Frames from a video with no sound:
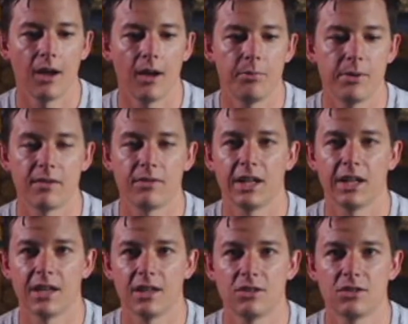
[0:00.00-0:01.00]
beveled
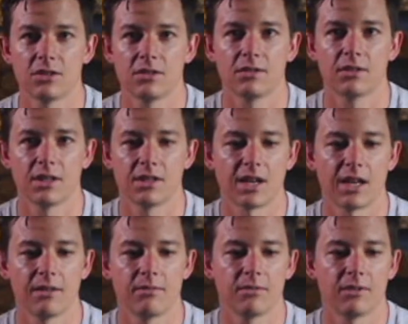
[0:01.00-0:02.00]
edge because
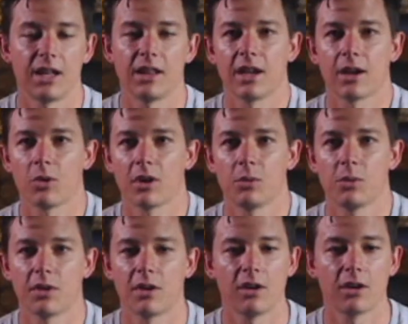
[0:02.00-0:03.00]
I like working
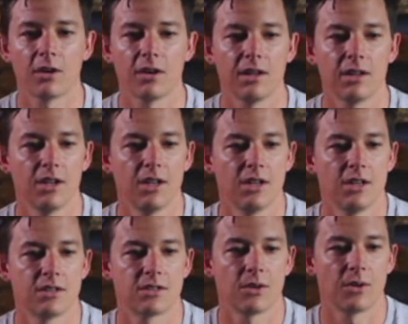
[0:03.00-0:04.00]
with concrete,
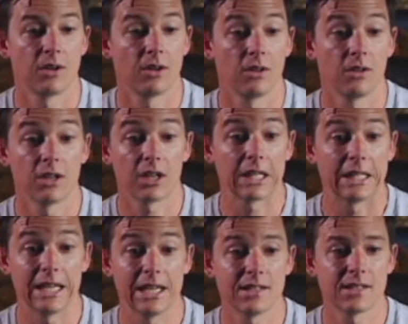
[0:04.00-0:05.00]
so it'll look
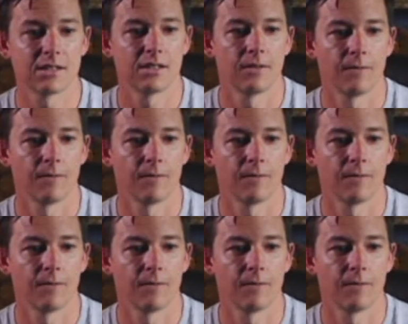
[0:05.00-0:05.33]
nice.